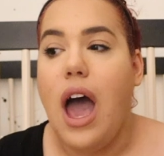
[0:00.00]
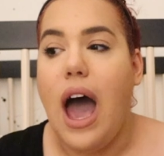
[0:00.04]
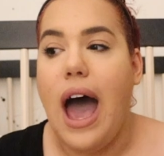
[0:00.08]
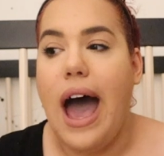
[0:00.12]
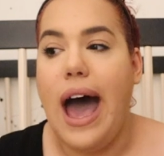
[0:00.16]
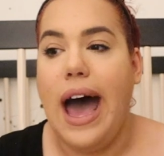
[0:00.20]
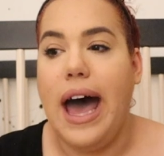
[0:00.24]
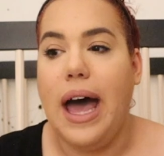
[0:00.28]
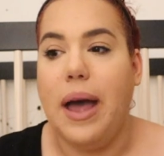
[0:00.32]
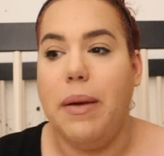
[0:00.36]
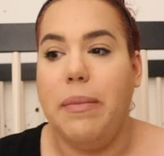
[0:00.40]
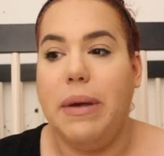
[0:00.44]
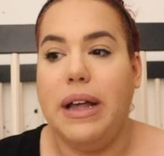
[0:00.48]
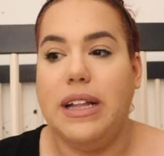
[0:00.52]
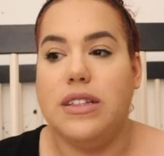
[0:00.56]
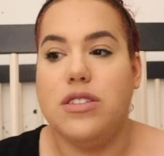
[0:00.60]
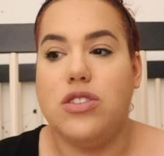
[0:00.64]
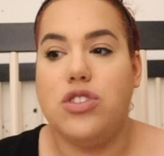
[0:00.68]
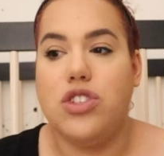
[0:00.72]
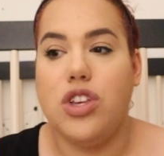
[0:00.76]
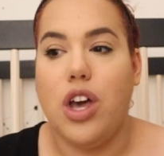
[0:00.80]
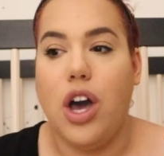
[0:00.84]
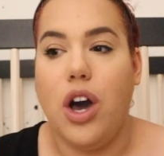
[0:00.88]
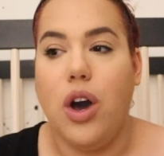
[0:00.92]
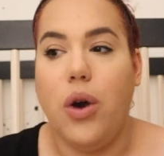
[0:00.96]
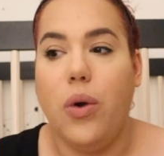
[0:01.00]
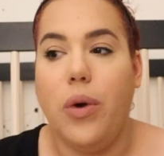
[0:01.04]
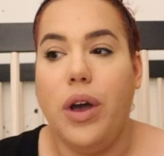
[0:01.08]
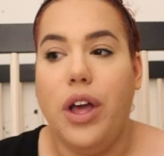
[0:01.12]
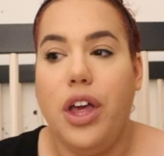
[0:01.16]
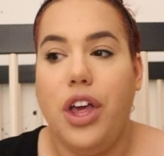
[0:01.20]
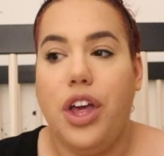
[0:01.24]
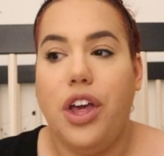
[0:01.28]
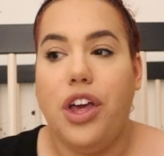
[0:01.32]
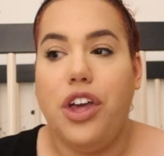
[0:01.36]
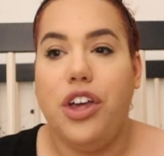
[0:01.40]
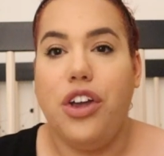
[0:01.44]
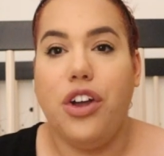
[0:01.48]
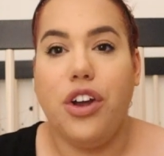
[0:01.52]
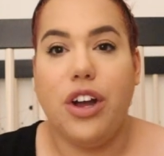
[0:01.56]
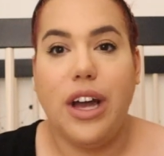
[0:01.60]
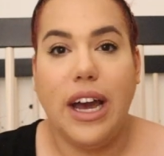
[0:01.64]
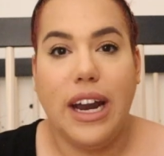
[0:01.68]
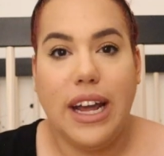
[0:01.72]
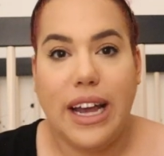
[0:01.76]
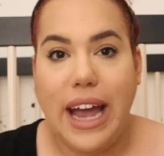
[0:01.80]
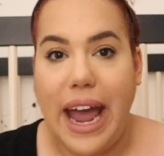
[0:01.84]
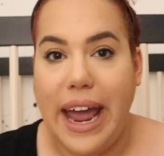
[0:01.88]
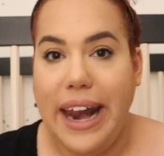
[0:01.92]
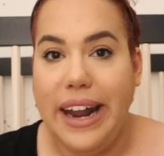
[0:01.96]
And so you're
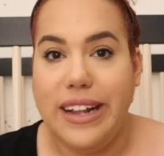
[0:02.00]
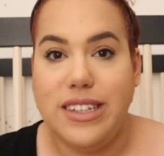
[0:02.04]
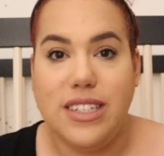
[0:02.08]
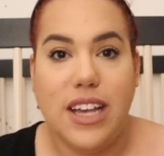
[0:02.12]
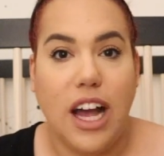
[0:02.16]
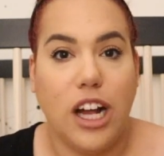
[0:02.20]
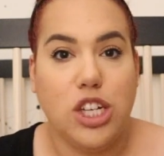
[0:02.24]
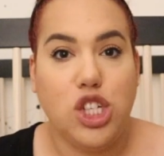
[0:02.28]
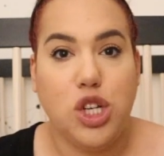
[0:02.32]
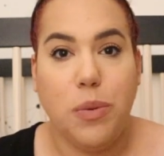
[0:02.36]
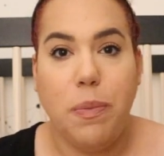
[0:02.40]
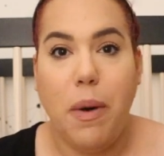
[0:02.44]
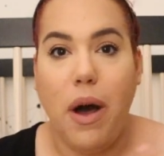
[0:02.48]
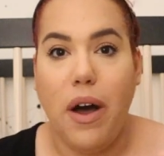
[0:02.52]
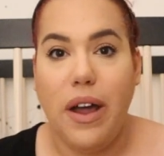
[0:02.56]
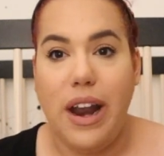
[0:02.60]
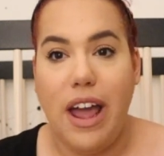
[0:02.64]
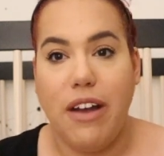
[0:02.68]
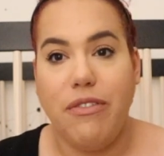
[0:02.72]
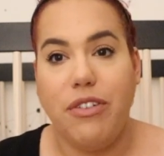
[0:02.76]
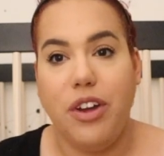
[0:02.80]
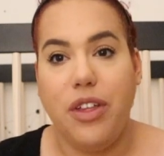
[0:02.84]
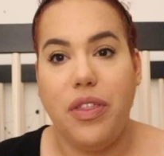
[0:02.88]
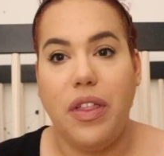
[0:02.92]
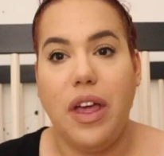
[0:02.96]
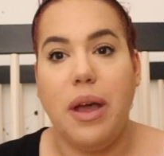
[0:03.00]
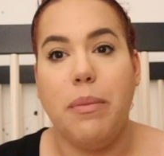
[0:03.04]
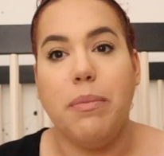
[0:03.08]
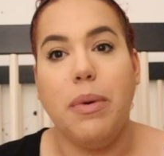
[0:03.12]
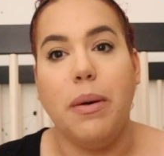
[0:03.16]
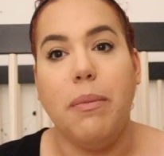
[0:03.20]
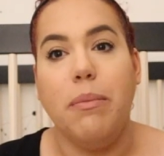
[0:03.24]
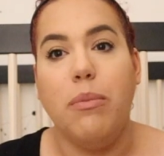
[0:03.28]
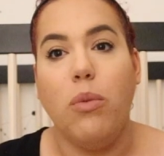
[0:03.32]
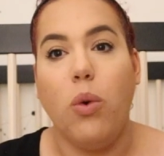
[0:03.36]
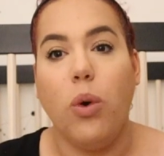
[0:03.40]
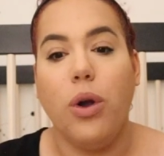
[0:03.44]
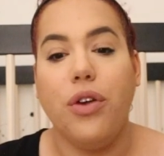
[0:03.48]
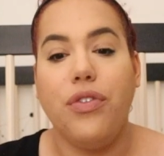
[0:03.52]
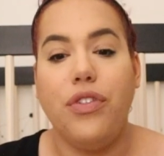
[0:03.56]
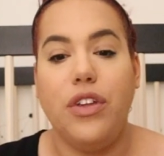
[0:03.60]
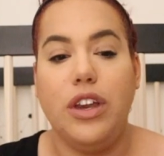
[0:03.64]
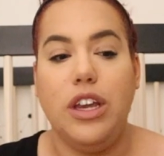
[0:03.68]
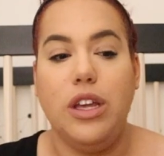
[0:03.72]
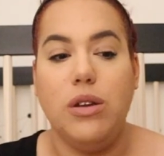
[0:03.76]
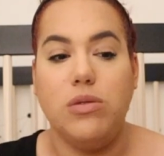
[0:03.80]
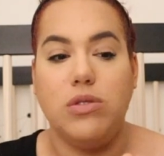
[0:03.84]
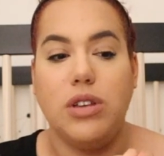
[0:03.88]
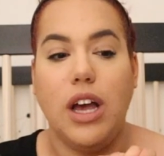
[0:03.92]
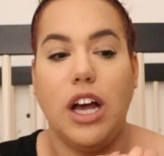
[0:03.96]
gonna kind of touch upon everything, but more
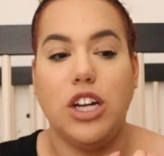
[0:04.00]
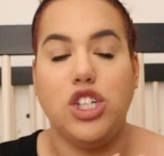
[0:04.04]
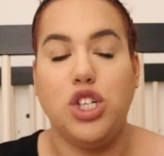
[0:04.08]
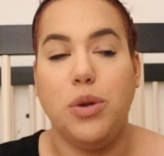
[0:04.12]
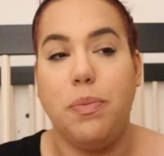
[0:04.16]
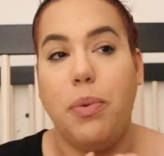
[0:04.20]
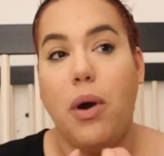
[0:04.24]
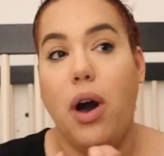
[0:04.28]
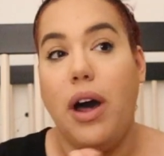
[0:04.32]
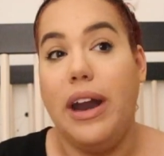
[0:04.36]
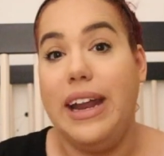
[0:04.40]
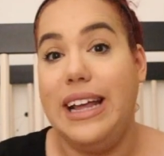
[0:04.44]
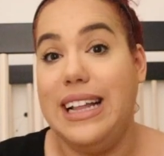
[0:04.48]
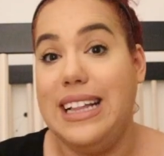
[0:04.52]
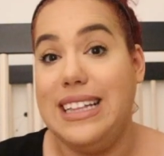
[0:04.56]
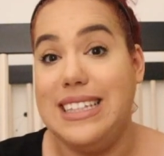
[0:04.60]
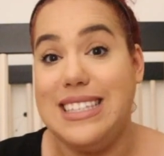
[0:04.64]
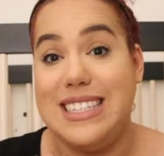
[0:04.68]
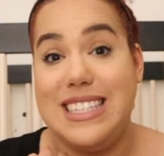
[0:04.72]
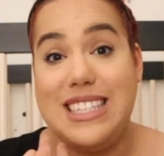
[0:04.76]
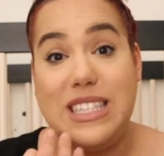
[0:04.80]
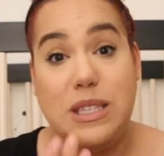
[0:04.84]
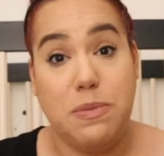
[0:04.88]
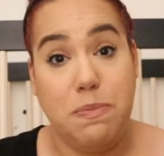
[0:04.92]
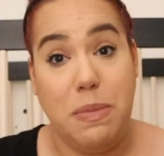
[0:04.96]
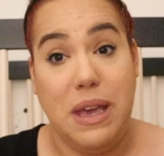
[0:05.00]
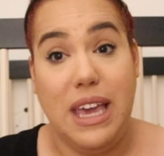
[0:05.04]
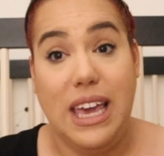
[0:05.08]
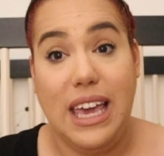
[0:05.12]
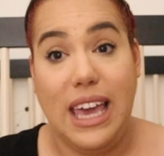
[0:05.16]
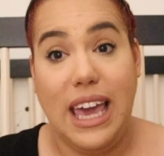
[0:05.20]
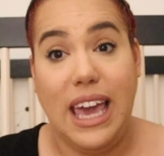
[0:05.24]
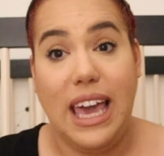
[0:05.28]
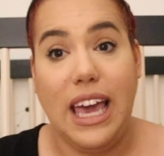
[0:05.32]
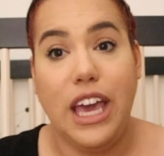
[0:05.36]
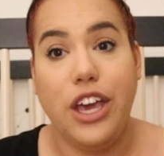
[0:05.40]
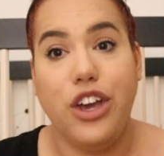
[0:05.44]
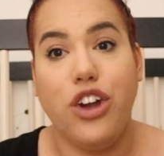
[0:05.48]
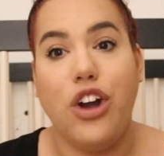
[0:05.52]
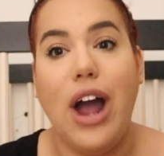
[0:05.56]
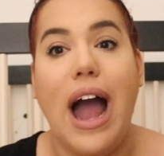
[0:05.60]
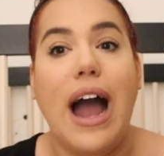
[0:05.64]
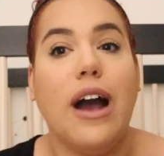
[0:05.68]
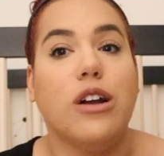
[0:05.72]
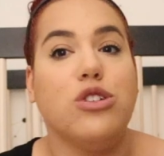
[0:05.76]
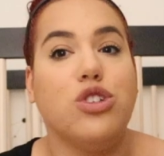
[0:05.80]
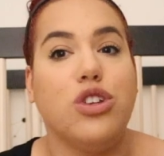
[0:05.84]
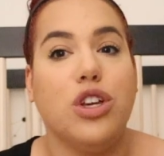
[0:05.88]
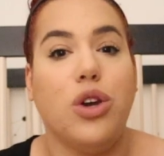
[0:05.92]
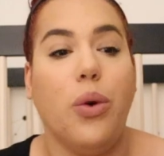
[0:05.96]
than you touch upon it in speaking, you're
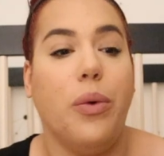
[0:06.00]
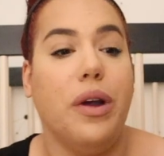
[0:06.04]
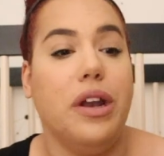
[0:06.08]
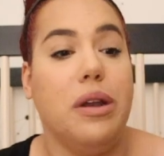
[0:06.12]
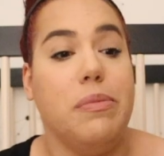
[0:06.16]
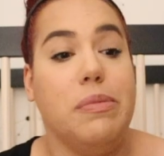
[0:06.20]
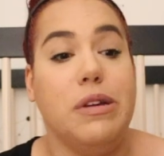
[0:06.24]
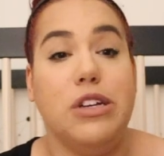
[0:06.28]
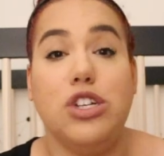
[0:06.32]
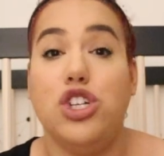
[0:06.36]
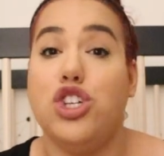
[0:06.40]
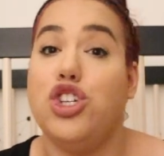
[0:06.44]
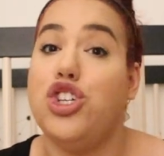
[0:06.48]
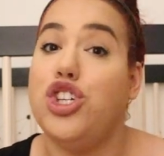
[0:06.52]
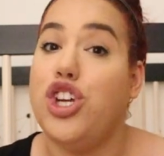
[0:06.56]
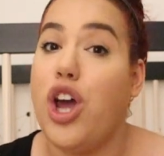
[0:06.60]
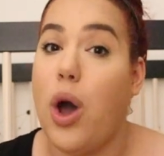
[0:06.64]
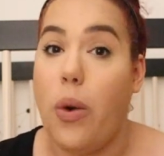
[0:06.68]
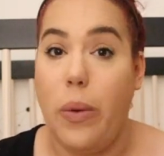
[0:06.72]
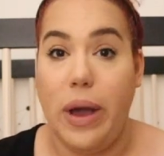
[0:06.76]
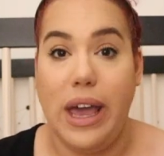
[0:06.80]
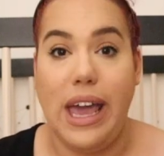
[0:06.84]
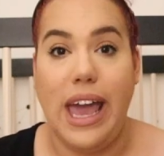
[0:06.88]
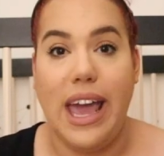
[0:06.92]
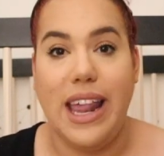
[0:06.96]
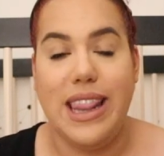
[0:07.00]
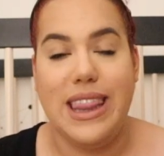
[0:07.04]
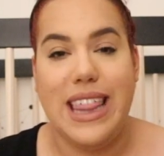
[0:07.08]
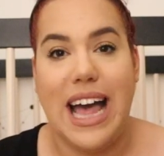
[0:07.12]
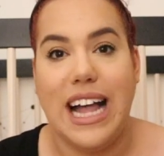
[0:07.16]
actually going to be showing it.